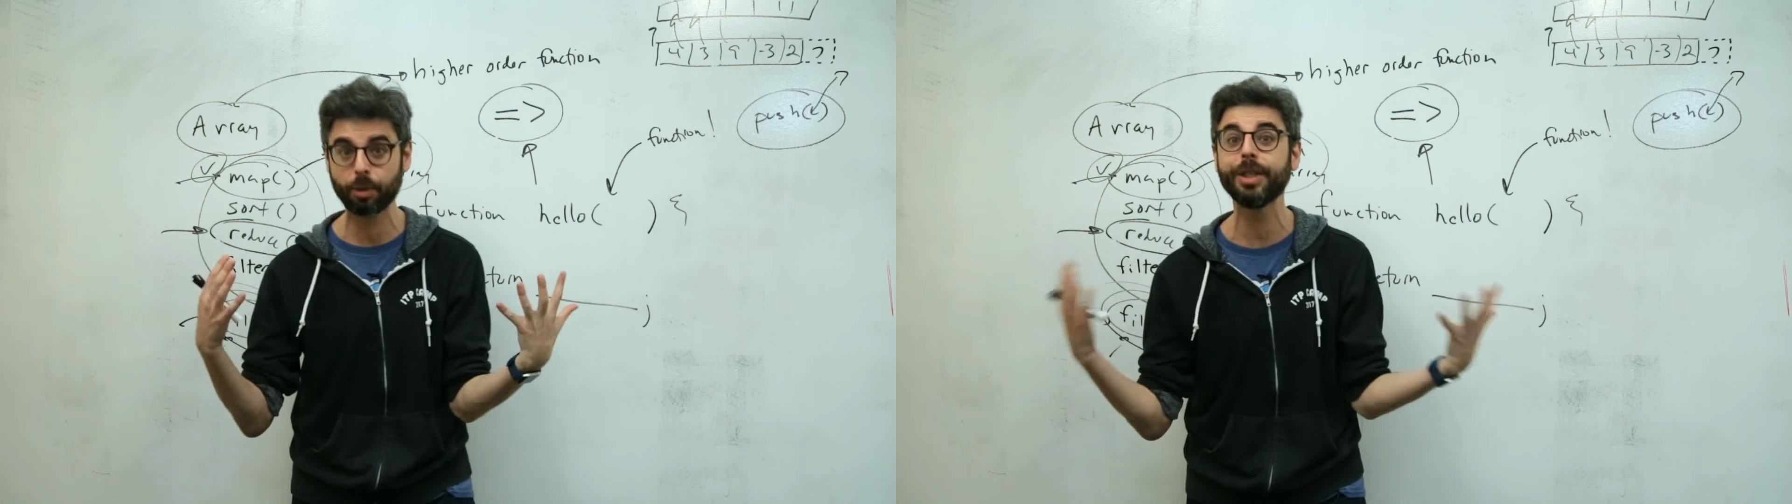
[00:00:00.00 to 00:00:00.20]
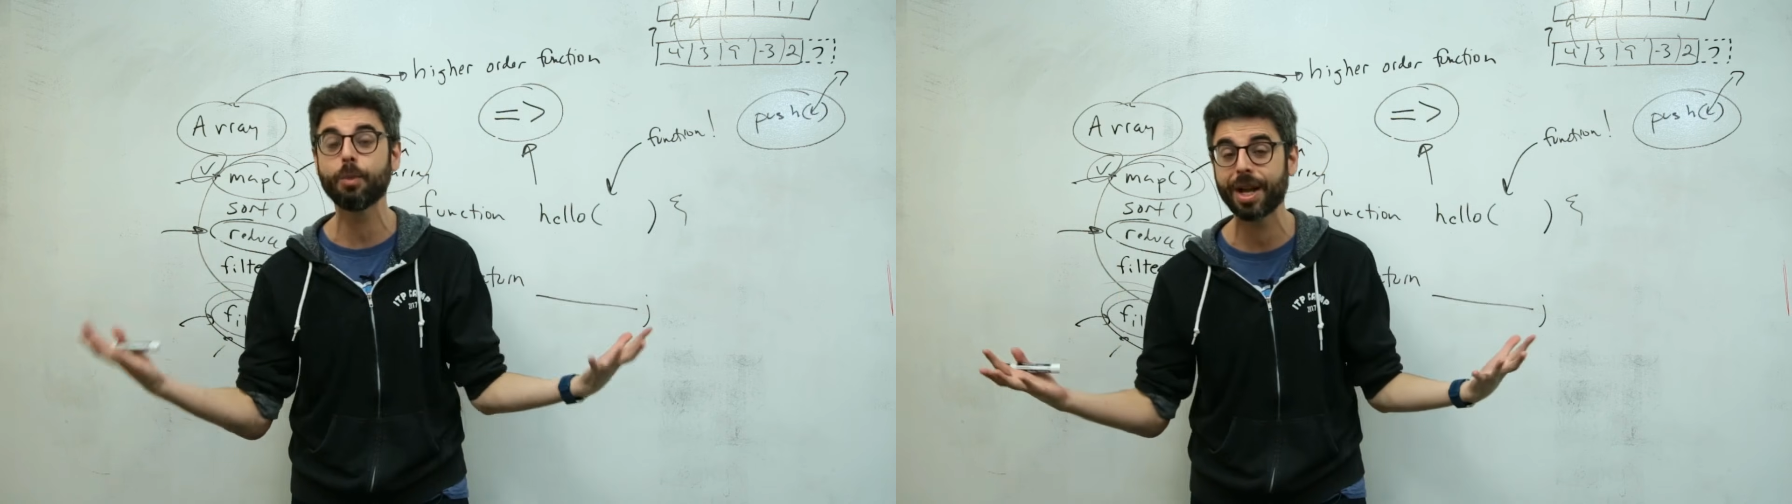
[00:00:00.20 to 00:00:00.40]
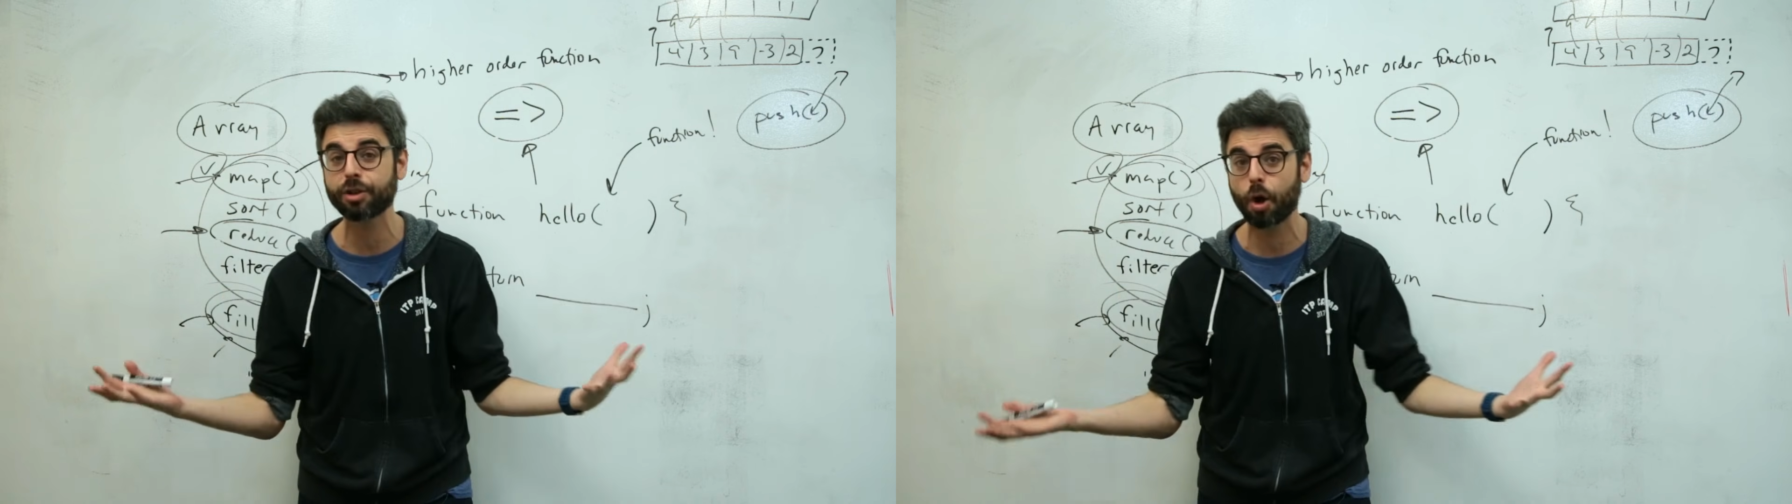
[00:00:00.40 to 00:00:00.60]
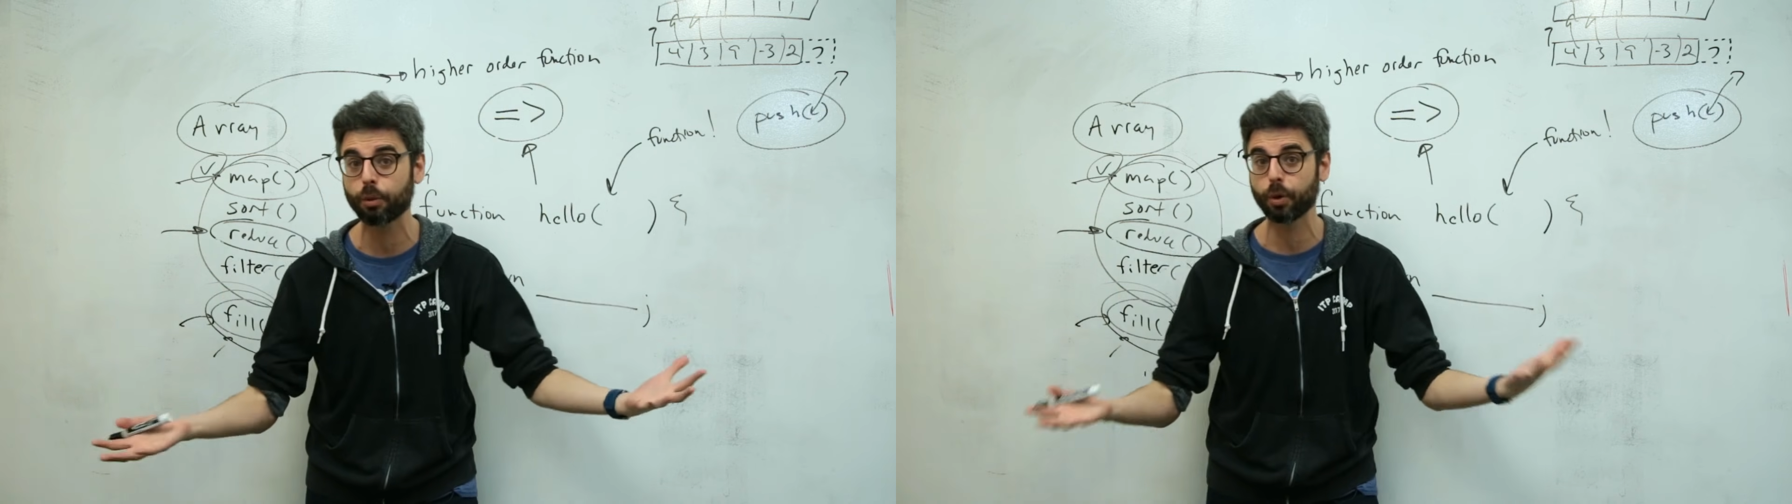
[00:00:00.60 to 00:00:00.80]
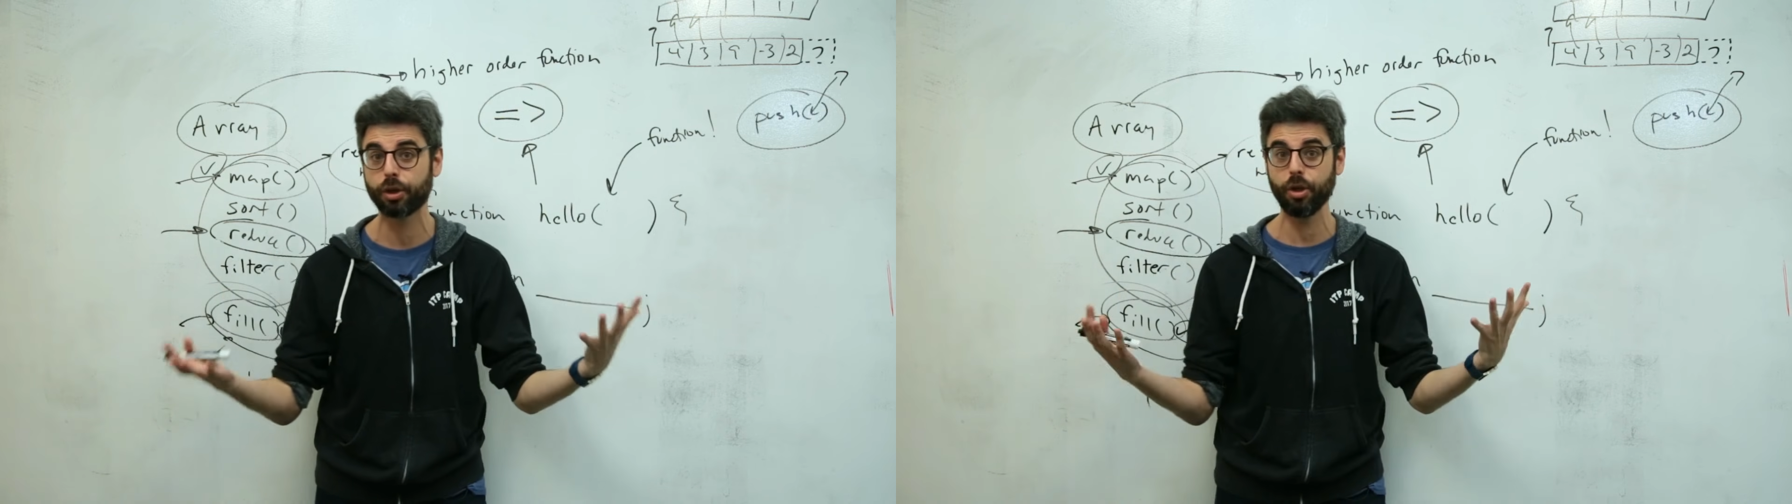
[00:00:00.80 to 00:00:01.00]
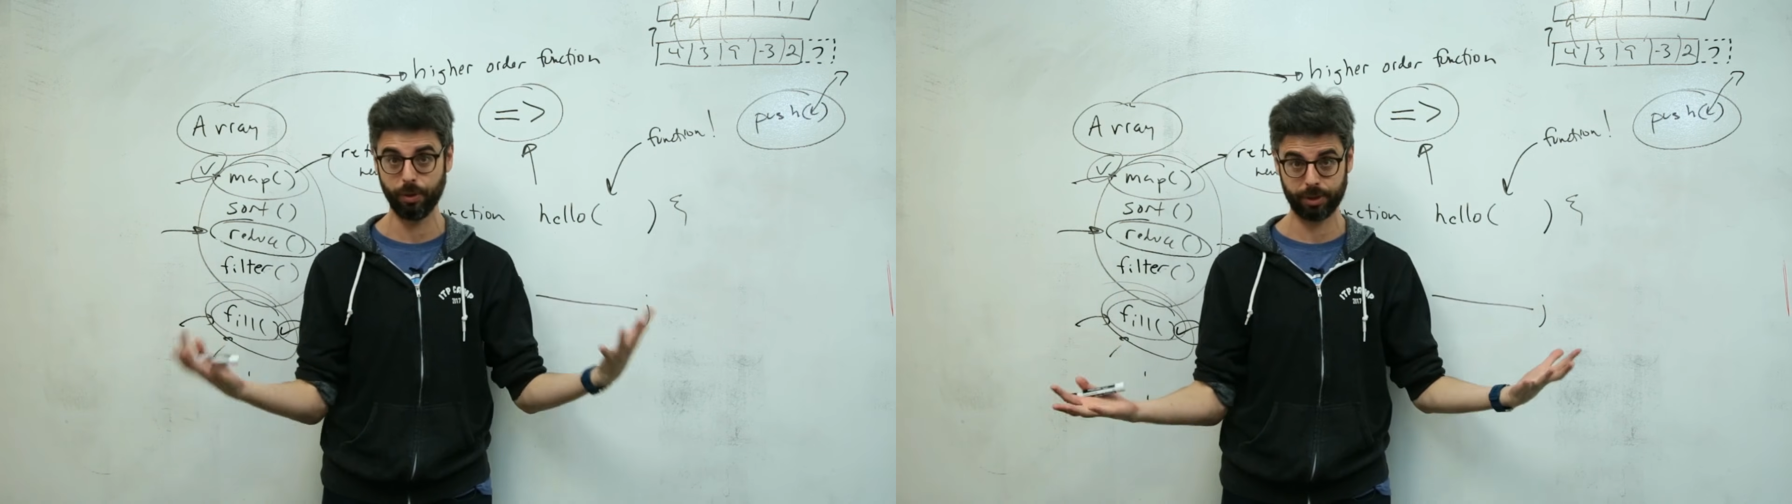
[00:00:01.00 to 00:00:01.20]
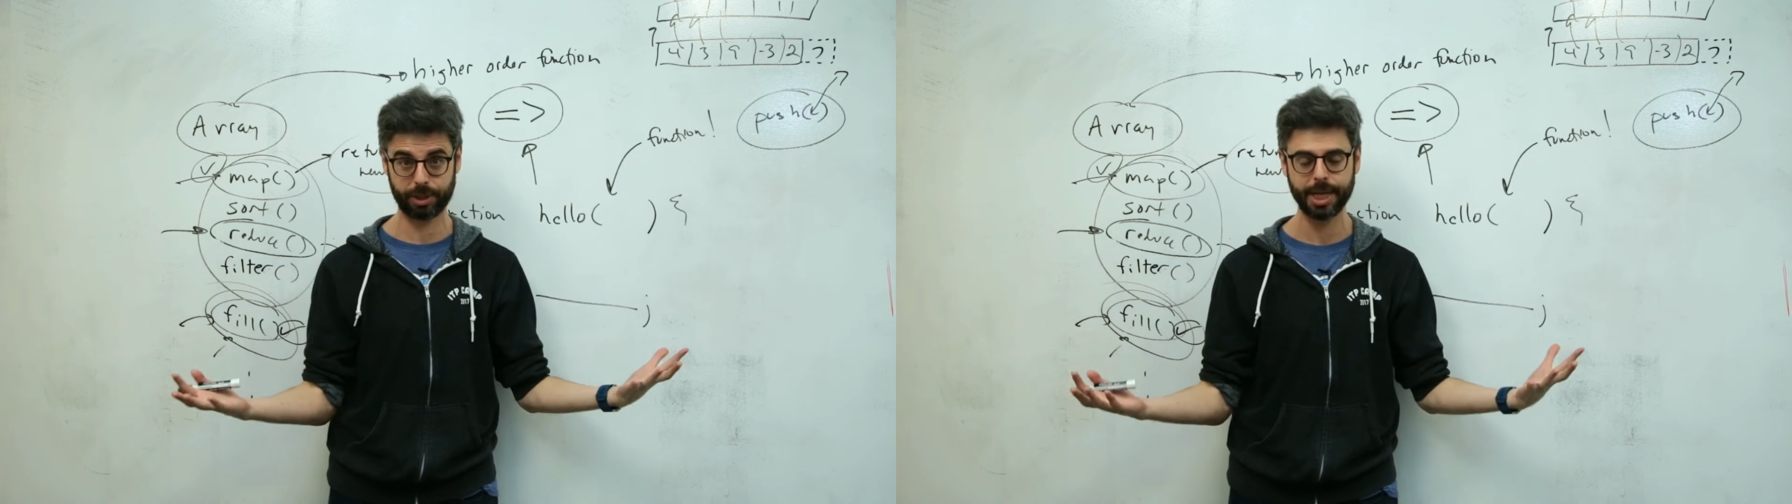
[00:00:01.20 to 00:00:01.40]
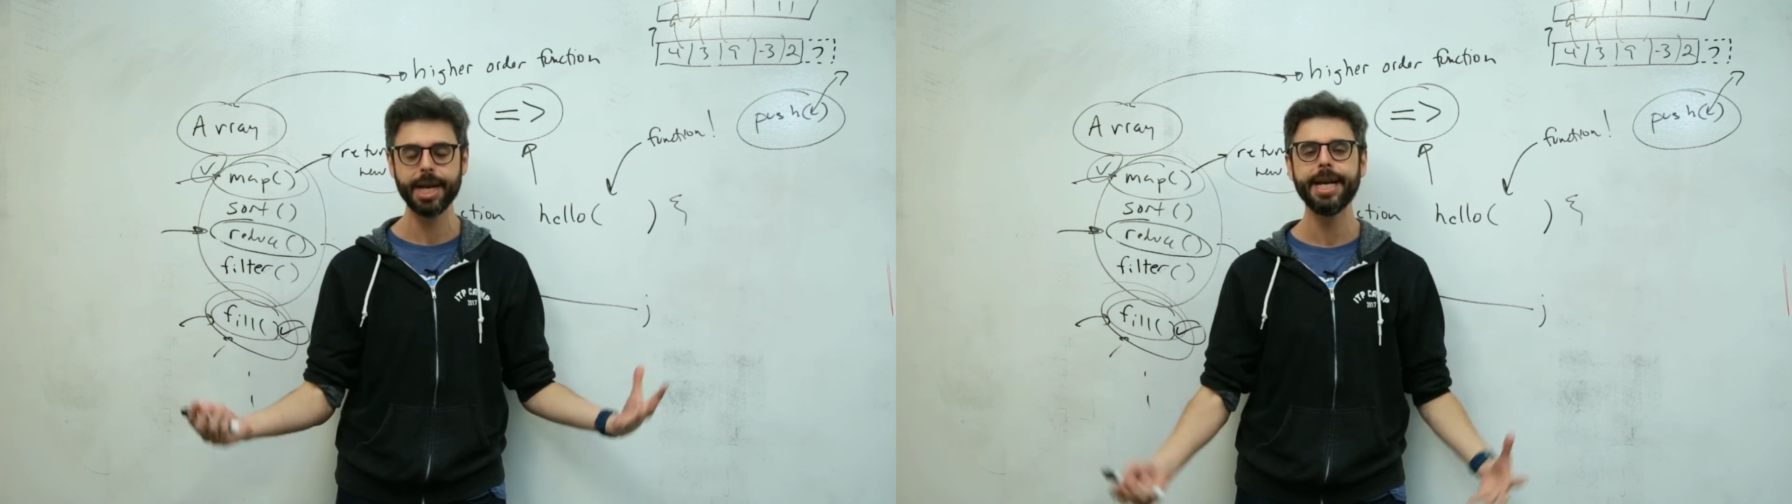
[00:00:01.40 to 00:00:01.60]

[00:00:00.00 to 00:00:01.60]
the reason why it's called reduced,